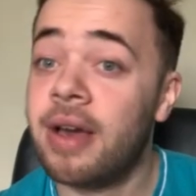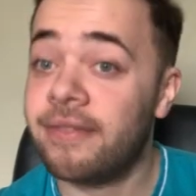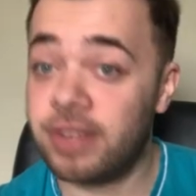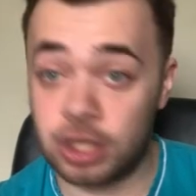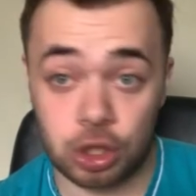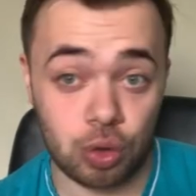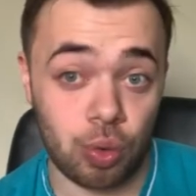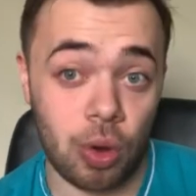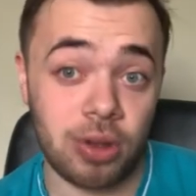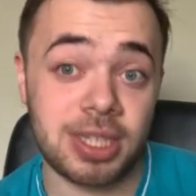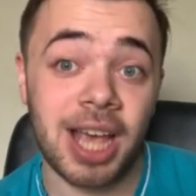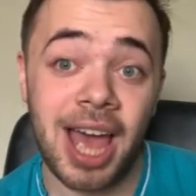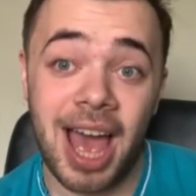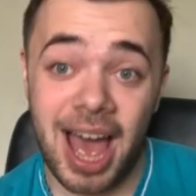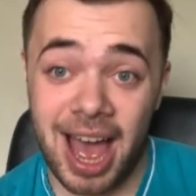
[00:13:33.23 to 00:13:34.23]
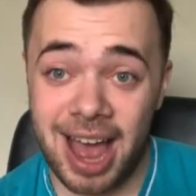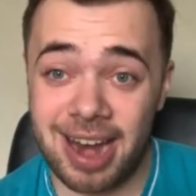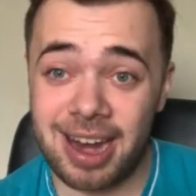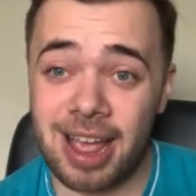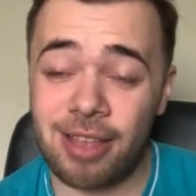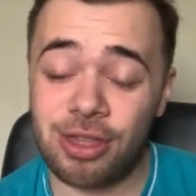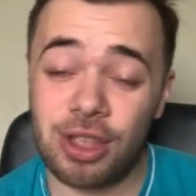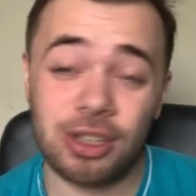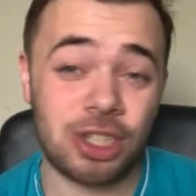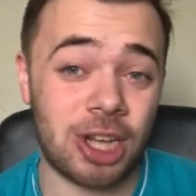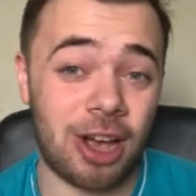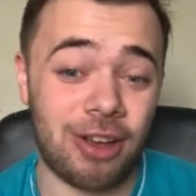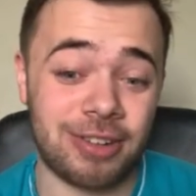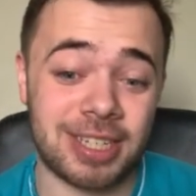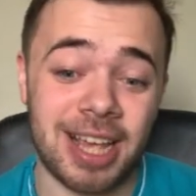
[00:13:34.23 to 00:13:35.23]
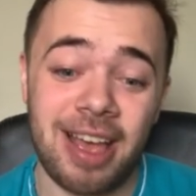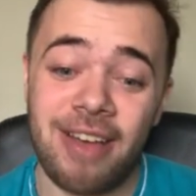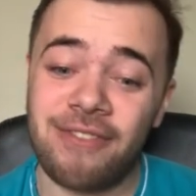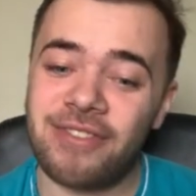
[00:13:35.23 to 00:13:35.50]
the squad and Nathan Jones.